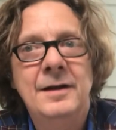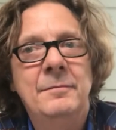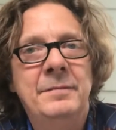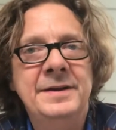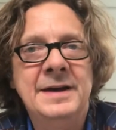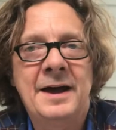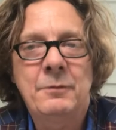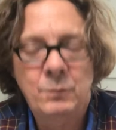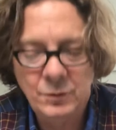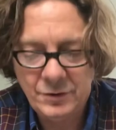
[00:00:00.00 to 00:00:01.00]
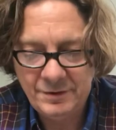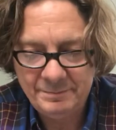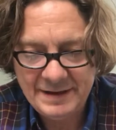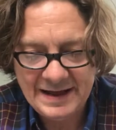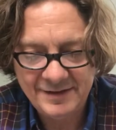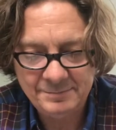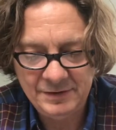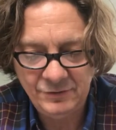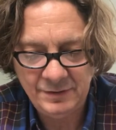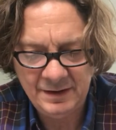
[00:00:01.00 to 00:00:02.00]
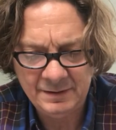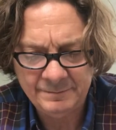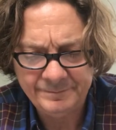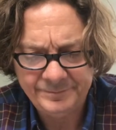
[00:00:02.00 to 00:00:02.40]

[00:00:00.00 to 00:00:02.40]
but not a word passed between them.